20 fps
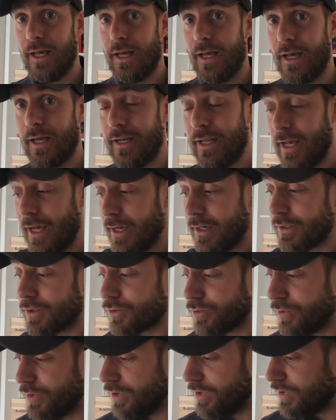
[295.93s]
And adding
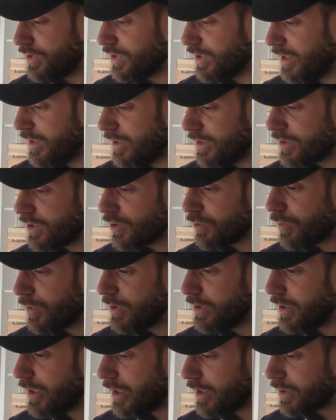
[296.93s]
to this, and this is where
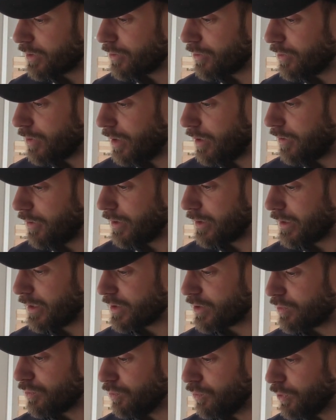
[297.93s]
the article I think
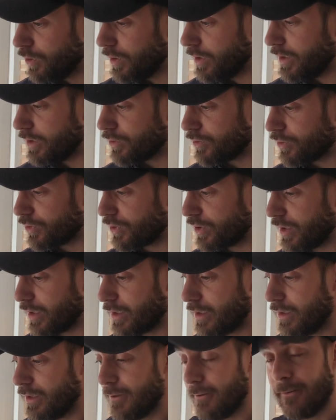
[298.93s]
gets really interesting,
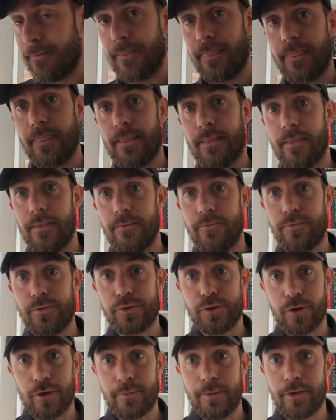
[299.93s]
We
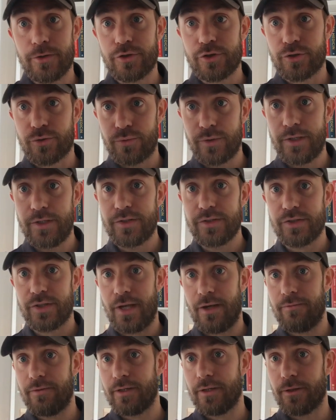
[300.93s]
talk about screens
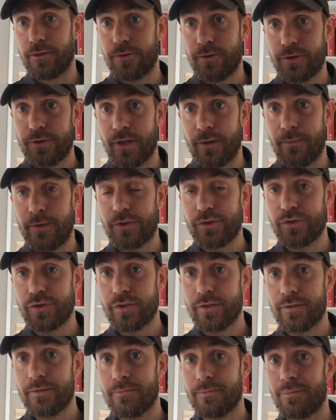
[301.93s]
having a third
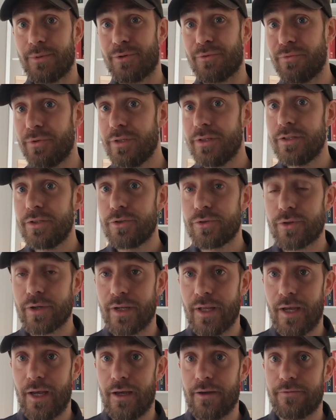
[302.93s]
dimension, but really you can
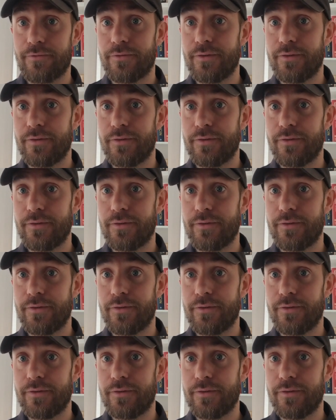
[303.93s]
have